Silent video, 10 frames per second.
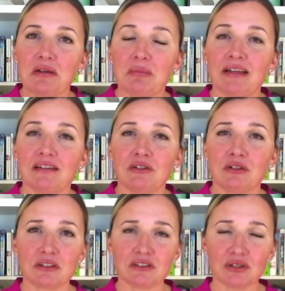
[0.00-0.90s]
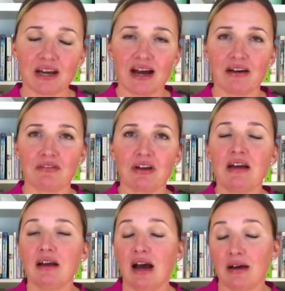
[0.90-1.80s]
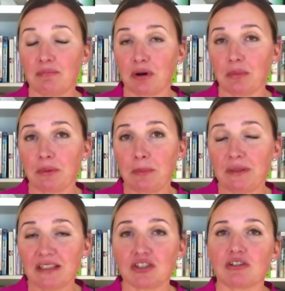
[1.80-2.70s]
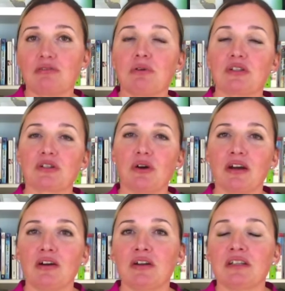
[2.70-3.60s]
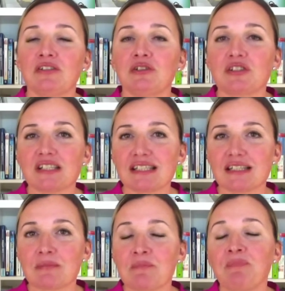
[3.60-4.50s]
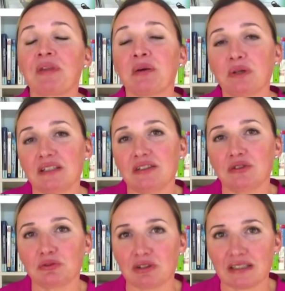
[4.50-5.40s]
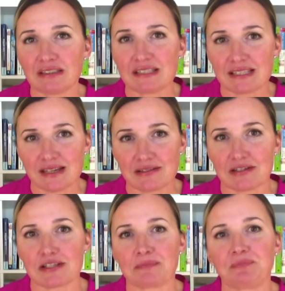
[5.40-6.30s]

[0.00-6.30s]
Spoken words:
But in order to have a proper picture of what's going on in your system, we need to run these tests.